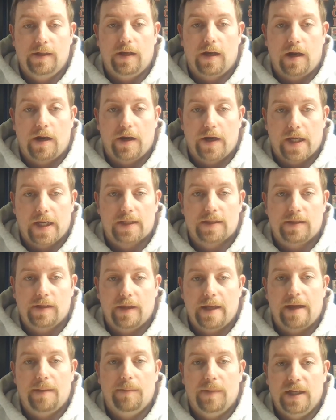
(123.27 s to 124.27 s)
CR next to
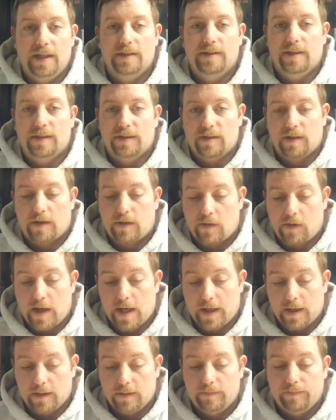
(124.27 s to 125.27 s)
that means it's a
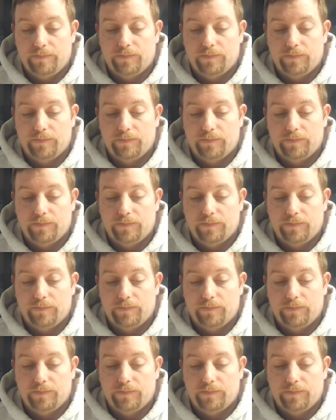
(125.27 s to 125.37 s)
credit.